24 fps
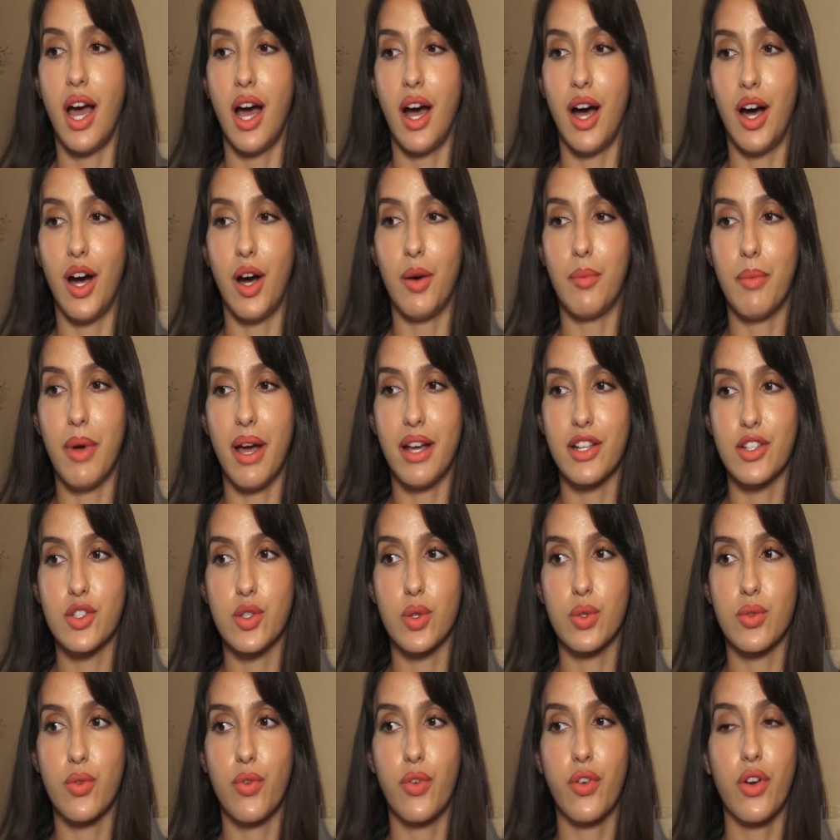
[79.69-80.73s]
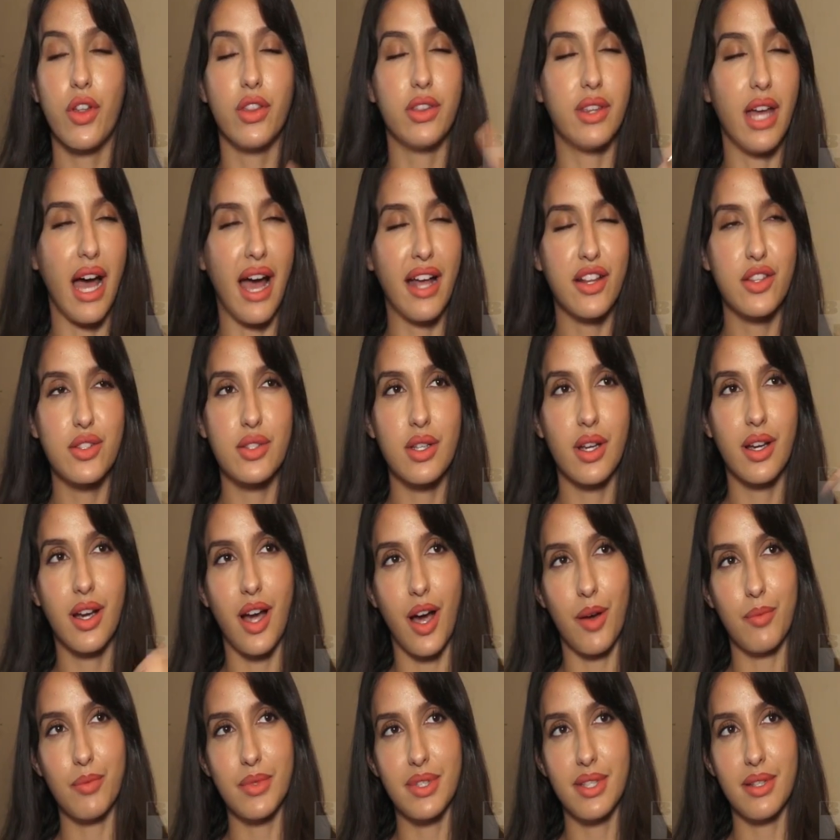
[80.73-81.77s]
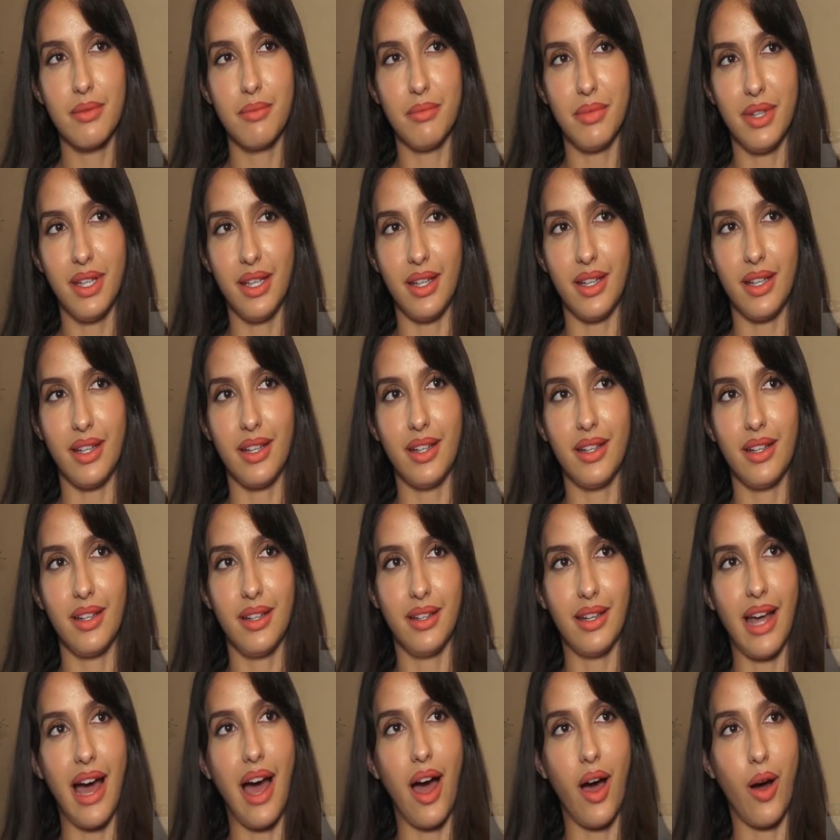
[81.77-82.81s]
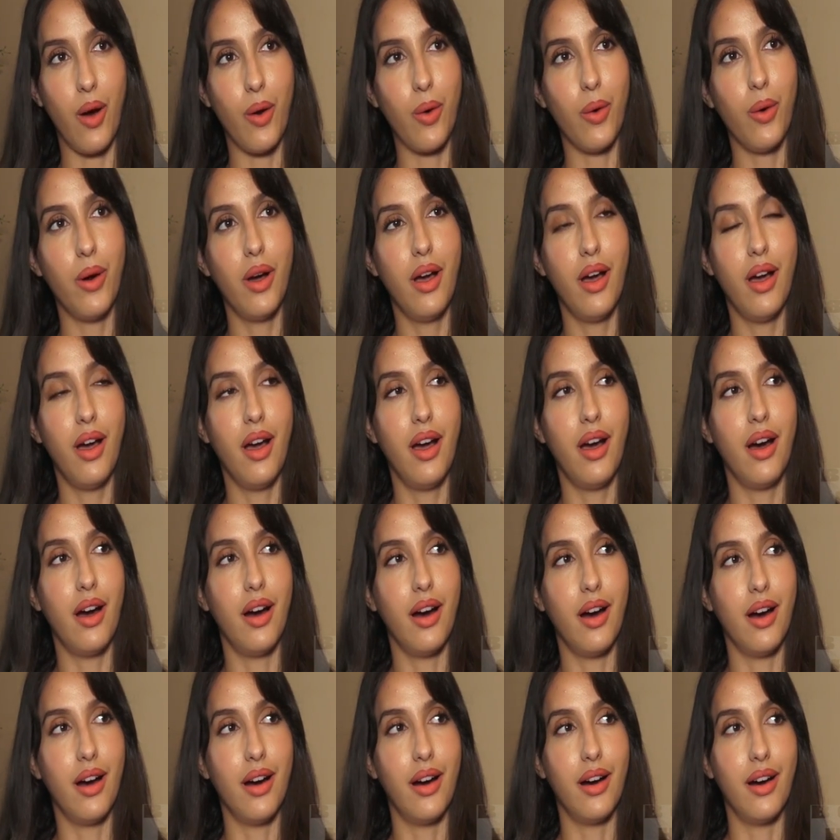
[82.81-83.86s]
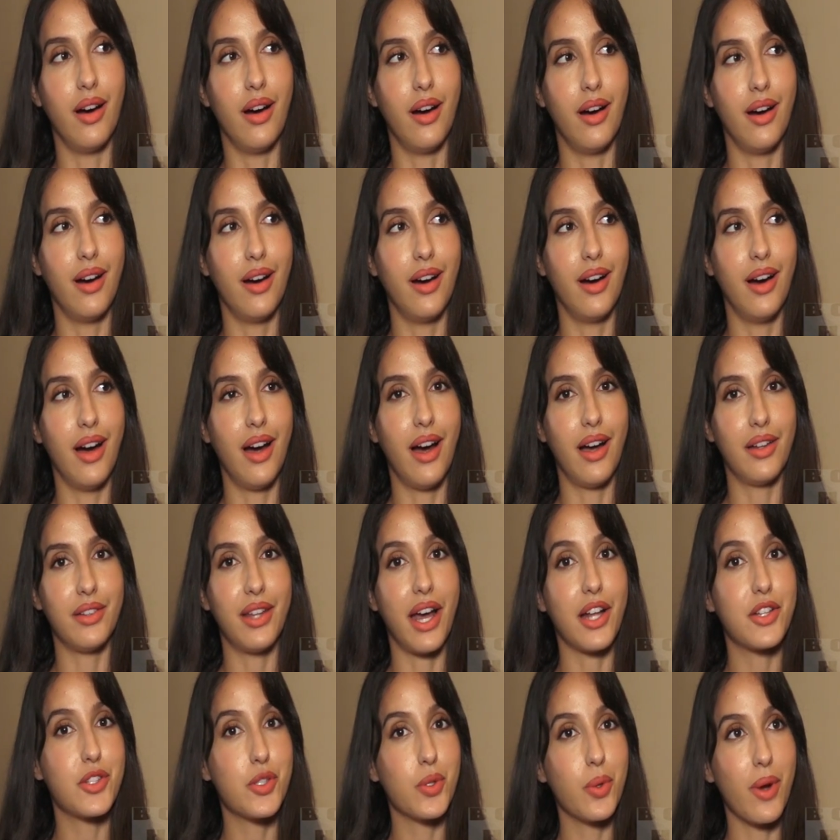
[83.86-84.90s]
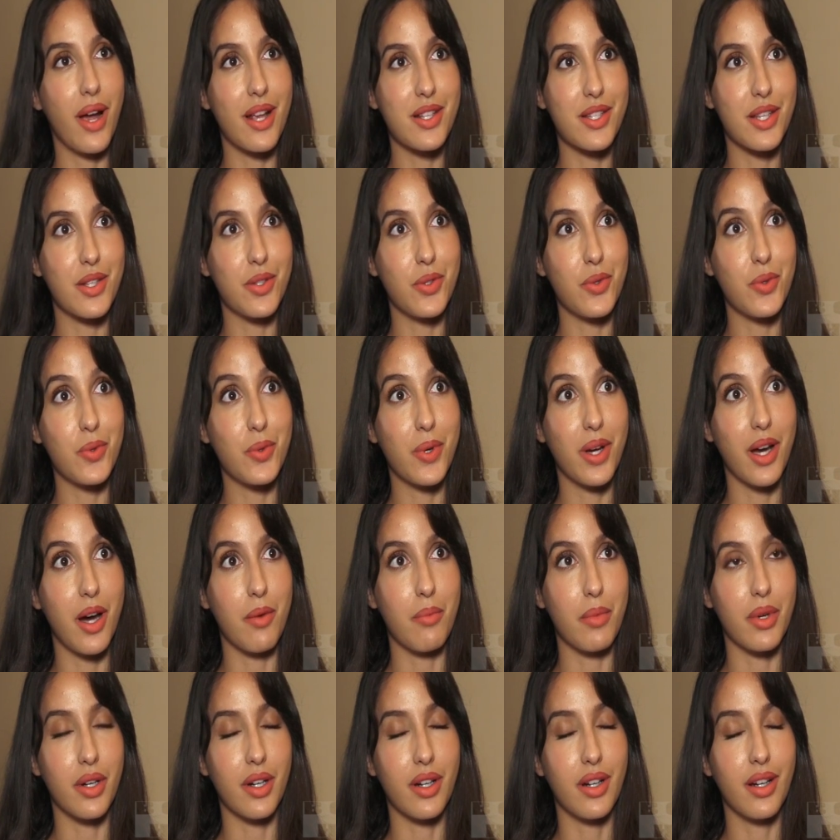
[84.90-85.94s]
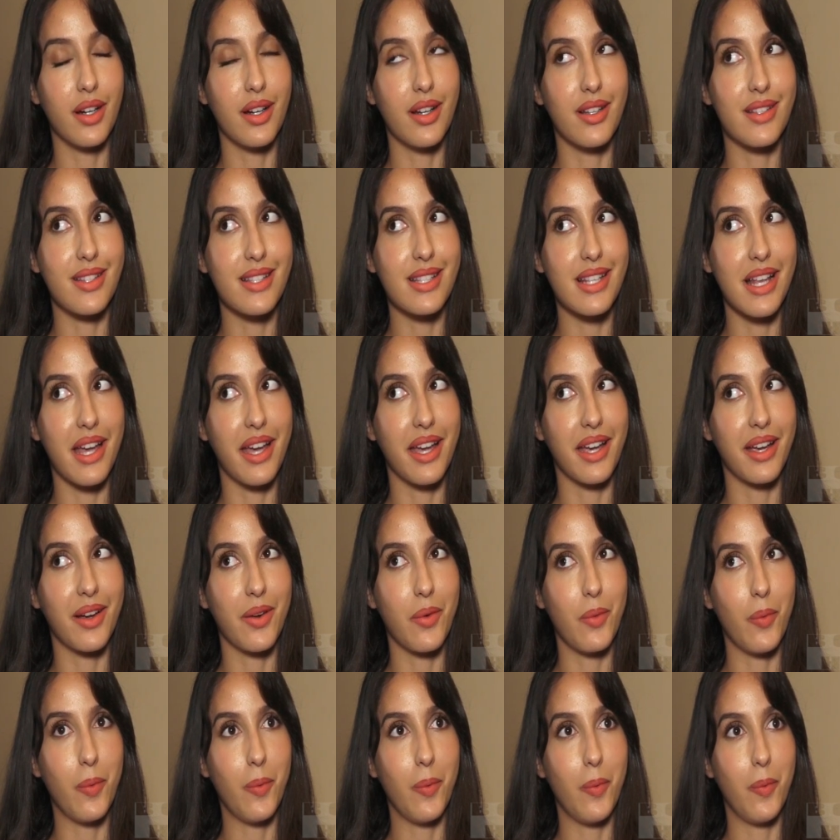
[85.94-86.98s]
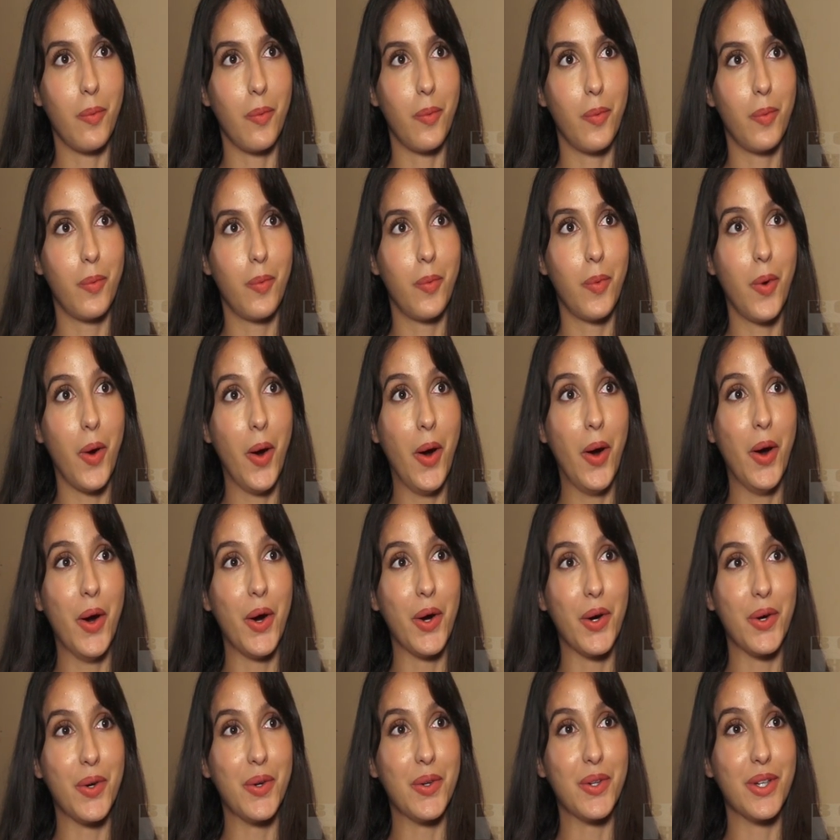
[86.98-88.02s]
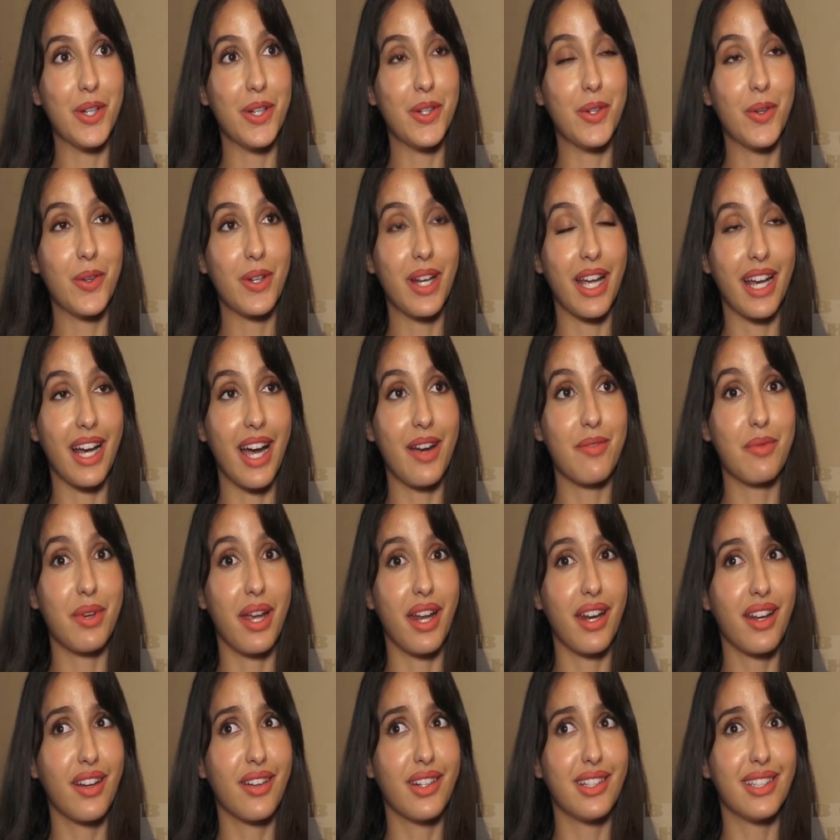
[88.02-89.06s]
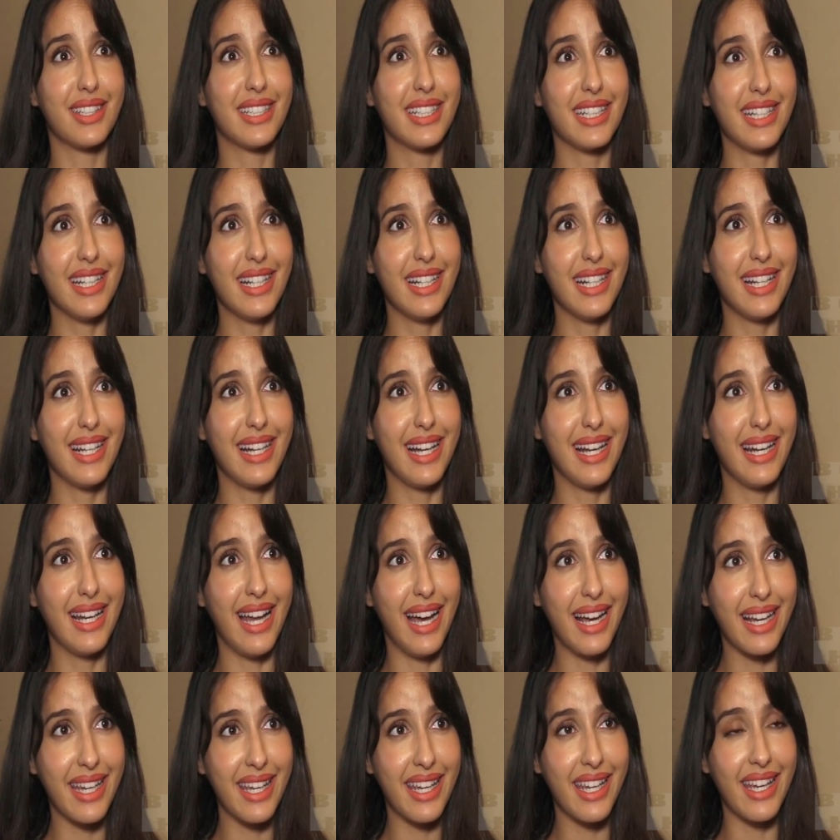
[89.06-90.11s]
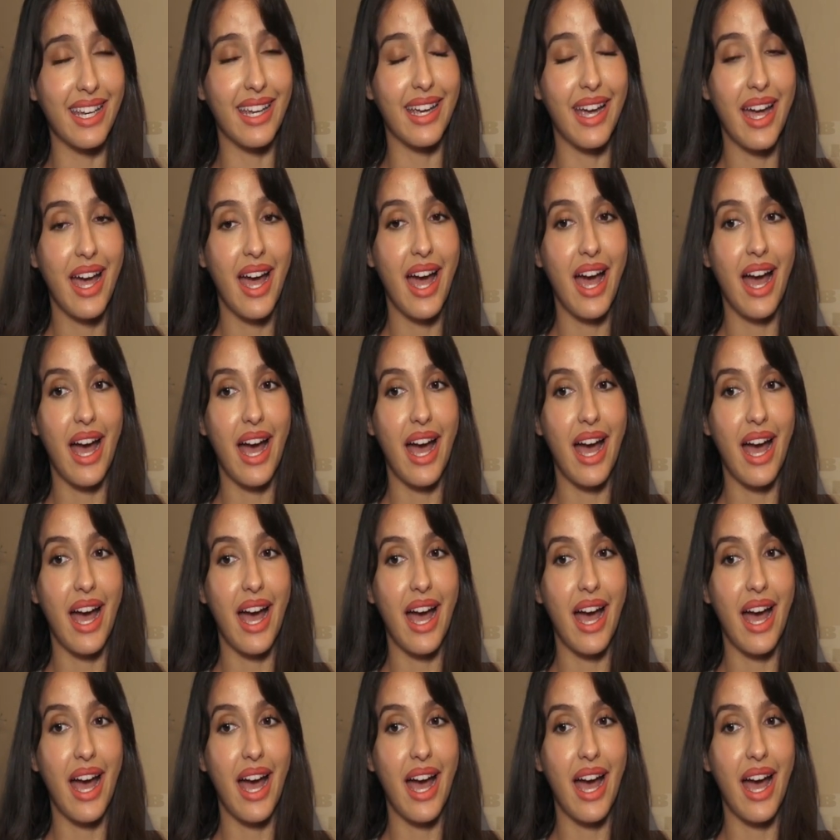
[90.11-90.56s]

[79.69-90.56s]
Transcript: Um, so for that to come to me now, uh, that too as a newcomer, it's like, whoa, you know, like I'm getting really lucky.